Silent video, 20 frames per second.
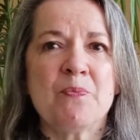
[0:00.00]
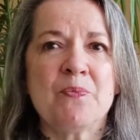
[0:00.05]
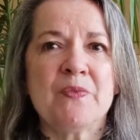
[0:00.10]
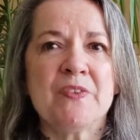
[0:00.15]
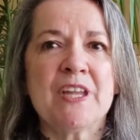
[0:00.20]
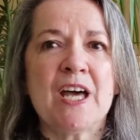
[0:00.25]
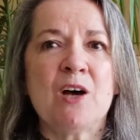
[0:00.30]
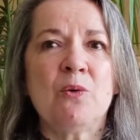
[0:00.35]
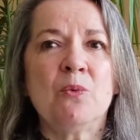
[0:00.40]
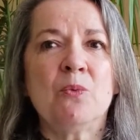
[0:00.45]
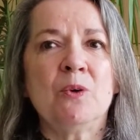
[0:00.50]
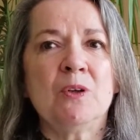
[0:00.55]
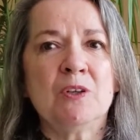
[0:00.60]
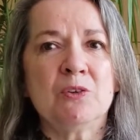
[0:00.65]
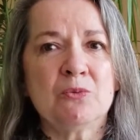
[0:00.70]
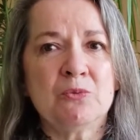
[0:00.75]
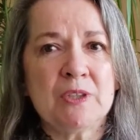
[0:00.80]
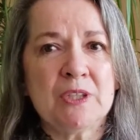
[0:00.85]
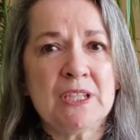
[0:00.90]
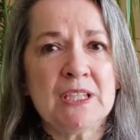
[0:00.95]
that
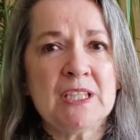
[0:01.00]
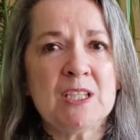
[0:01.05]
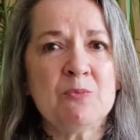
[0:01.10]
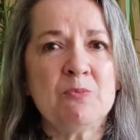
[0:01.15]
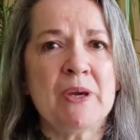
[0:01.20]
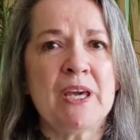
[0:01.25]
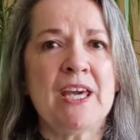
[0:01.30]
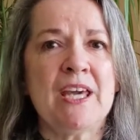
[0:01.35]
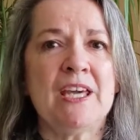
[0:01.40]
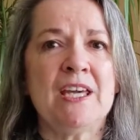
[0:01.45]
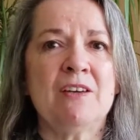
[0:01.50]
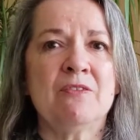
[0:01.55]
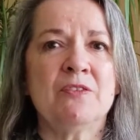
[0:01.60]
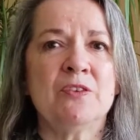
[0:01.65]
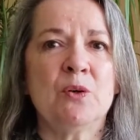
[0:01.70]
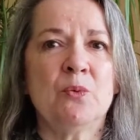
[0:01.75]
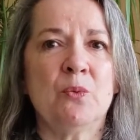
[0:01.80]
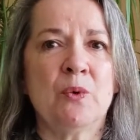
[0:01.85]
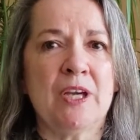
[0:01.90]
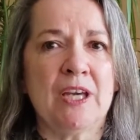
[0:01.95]
will really pave
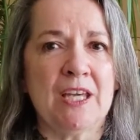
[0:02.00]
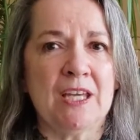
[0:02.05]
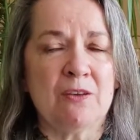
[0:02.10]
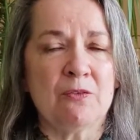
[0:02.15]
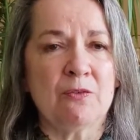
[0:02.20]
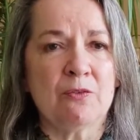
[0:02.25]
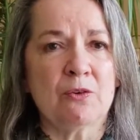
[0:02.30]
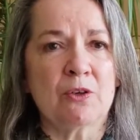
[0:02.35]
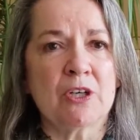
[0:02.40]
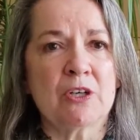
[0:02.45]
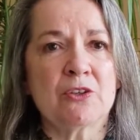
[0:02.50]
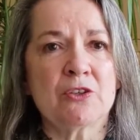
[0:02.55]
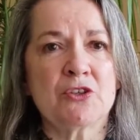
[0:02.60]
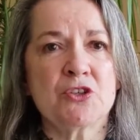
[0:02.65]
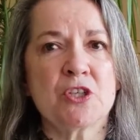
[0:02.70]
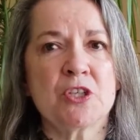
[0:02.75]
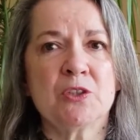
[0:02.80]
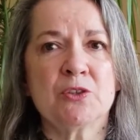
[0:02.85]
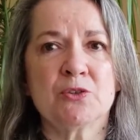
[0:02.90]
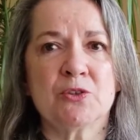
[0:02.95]
the way for our
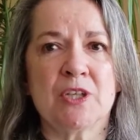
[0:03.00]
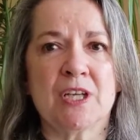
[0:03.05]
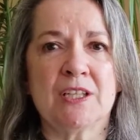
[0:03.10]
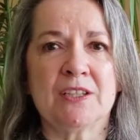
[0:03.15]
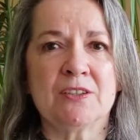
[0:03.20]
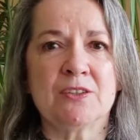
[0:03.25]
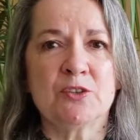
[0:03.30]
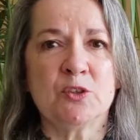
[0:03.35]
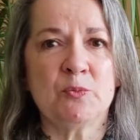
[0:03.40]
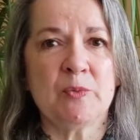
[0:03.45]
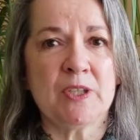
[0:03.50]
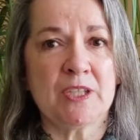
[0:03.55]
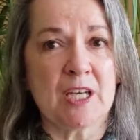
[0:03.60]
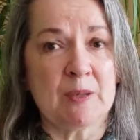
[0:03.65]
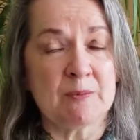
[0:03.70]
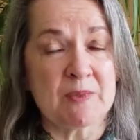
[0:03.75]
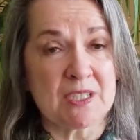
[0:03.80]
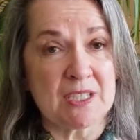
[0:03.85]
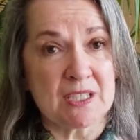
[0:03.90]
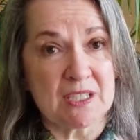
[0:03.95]
children to
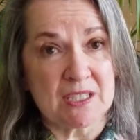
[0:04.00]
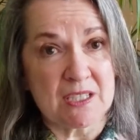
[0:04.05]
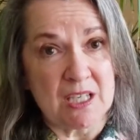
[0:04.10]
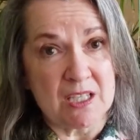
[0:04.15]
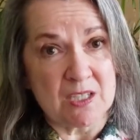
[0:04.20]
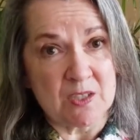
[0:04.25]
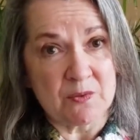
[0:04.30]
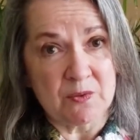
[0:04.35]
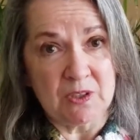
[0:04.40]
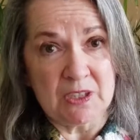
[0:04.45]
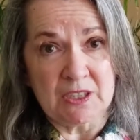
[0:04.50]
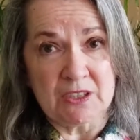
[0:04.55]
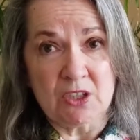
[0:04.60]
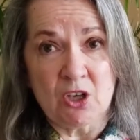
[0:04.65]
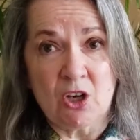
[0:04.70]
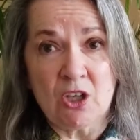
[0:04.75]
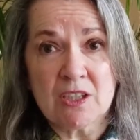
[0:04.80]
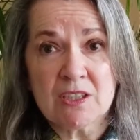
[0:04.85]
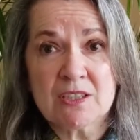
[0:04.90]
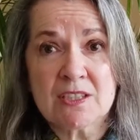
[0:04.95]
become successful
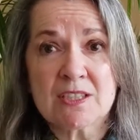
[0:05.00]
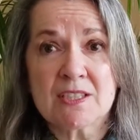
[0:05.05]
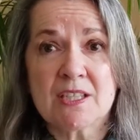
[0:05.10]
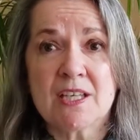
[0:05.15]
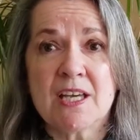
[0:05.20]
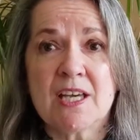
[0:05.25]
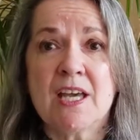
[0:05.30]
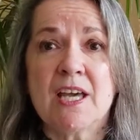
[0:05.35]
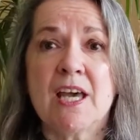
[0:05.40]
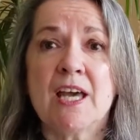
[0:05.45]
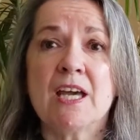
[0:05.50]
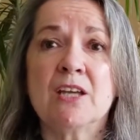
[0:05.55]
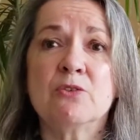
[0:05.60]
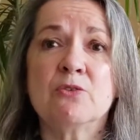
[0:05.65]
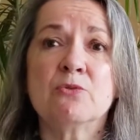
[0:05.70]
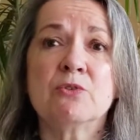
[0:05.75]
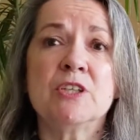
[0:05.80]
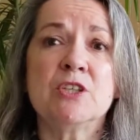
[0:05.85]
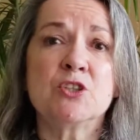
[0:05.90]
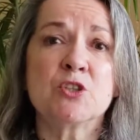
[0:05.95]
adults
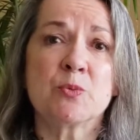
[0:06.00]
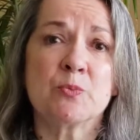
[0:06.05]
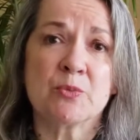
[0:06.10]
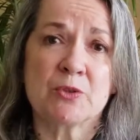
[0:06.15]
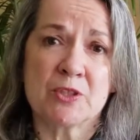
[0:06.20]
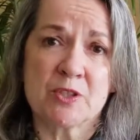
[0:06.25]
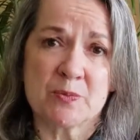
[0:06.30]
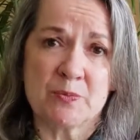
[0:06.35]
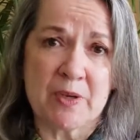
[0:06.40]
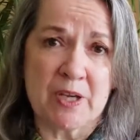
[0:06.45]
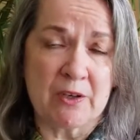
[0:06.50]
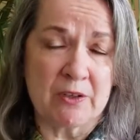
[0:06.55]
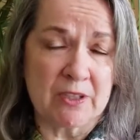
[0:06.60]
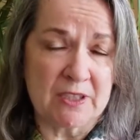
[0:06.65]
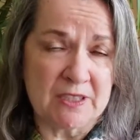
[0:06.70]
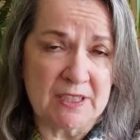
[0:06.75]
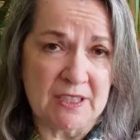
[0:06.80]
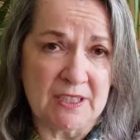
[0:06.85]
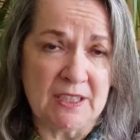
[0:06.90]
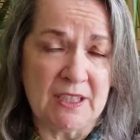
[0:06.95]
and reach
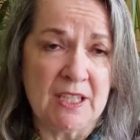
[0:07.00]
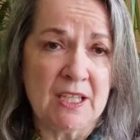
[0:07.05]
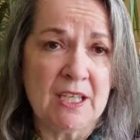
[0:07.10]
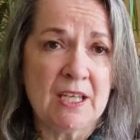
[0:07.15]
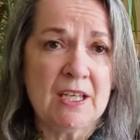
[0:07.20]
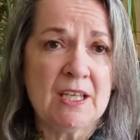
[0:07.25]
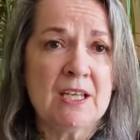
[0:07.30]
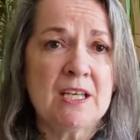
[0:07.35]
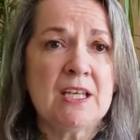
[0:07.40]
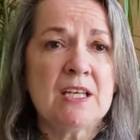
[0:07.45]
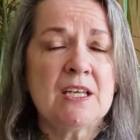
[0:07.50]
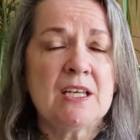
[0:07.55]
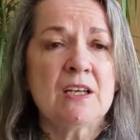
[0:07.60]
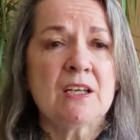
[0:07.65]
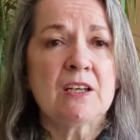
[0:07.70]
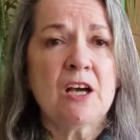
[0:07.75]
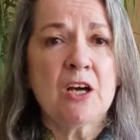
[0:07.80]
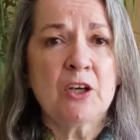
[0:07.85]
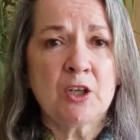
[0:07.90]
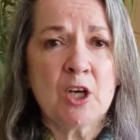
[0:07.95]
prosperity.
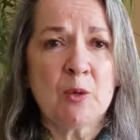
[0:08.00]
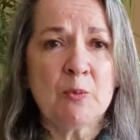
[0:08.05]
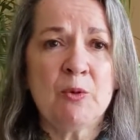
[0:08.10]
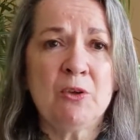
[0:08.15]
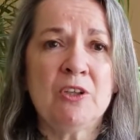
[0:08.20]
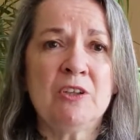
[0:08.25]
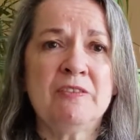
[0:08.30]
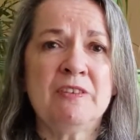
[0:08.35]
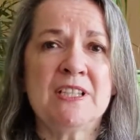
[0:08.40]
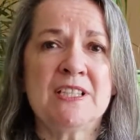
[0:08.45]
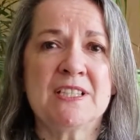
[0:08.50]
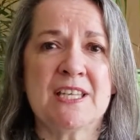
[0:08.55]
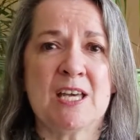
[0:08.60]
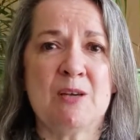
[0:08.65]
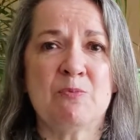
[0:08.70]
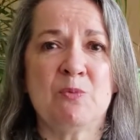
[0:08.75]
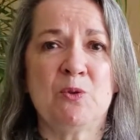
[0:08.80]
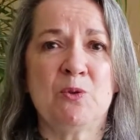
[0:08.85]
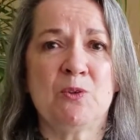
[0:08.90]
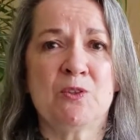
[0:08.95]
A couple of
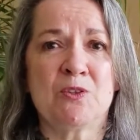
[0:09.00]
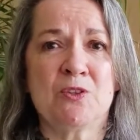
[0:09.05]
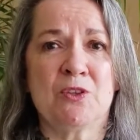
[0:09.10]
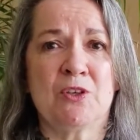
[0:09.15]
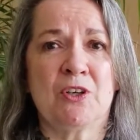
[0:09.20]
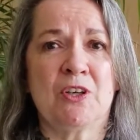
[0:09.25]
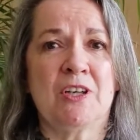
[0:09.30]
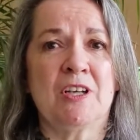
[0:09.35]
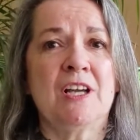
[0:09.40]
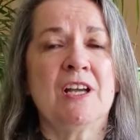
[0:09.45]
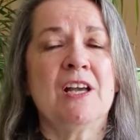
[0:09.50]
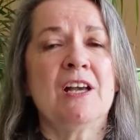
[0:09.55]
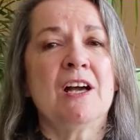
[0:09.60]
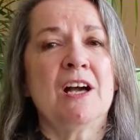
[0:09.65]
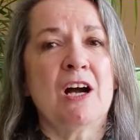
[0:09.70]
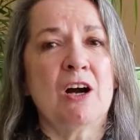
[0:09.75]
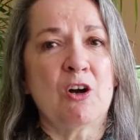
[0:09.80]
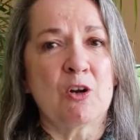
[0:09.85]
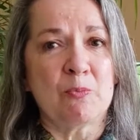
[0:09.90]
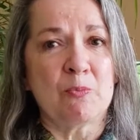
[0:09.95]
examples are,
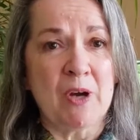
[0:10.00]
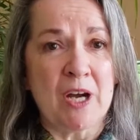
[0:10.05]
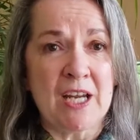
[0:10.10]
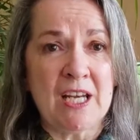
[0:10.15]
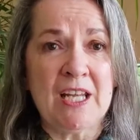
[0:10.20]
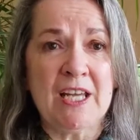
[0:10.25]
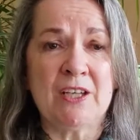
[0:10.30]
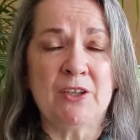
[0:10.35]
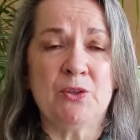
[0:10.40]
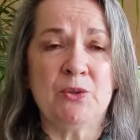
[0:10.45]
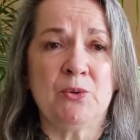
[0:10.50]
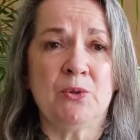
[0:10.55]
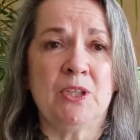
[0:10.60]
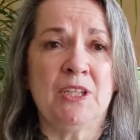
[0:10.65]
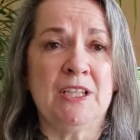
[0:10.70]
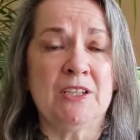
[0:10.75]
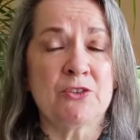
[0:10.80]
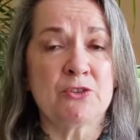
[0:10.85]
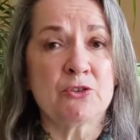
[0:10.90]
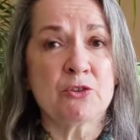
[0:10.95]
are bilingual
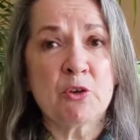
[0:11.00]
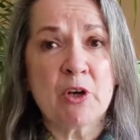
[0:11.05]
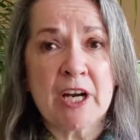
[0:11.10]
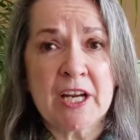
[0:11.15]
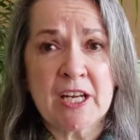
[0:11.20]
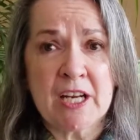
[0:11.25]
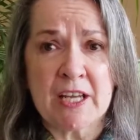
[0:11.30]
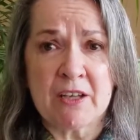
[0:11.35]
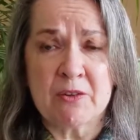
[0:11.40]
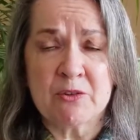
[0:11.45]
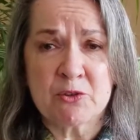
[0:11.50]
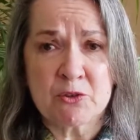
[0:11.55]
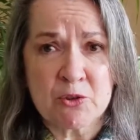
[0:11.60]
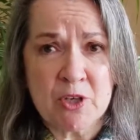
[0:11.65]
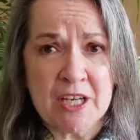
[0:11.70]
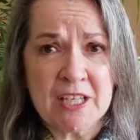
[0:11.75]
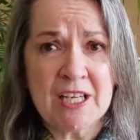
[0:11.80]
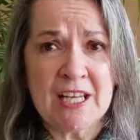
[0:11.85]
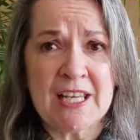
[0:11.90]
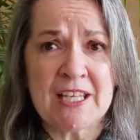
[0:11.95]
and tri
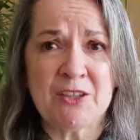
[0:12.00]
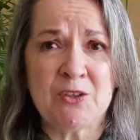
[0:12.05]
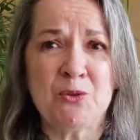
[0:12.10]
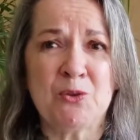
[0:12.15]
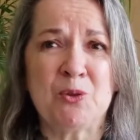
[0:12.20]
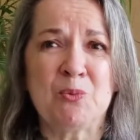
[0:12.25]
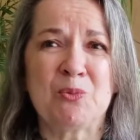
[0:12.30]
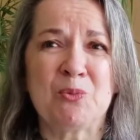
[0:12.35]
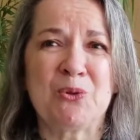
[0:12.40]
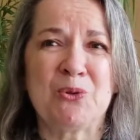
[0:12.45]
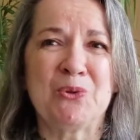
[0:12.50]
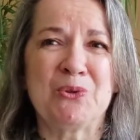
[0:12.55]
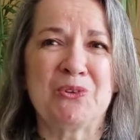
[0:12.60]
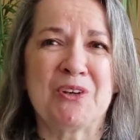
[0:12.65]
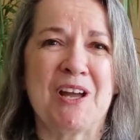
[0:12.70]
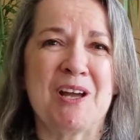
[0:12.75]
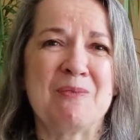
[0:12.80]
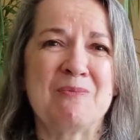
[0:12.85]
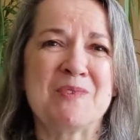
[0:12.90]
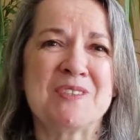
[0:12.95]
trilingual
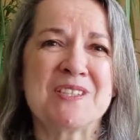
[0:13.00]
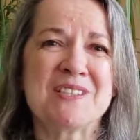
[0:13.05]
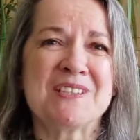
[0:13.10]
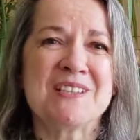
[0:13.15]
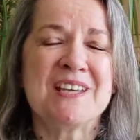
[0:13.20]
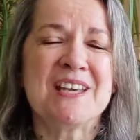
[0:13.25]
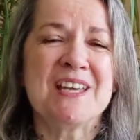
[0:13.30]
programs,